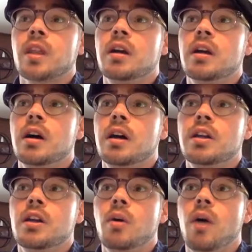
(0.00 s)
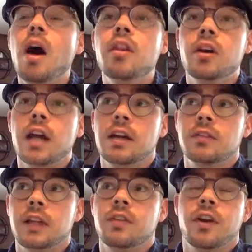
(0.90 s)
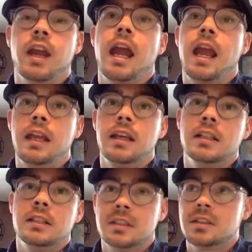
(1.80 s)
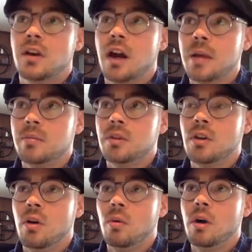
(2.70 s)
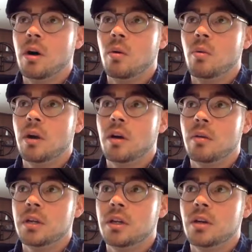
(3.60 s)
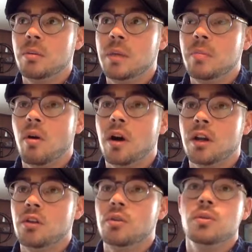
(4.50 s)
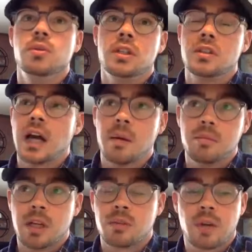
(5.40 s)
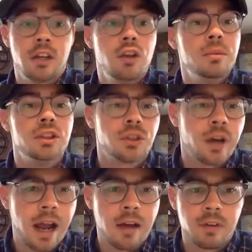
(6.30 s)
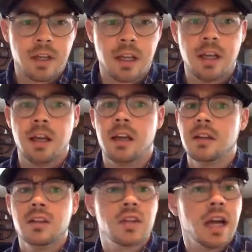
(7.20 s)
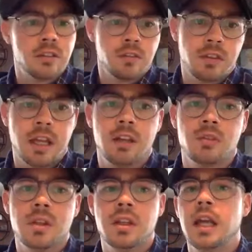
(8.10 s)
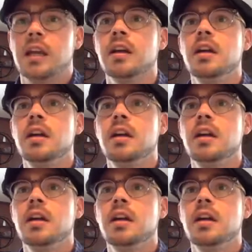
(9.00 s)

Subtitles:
Other kind of like very heinous crimes, where, people are used as objects, right? Human trafficking, these kinds of things. We think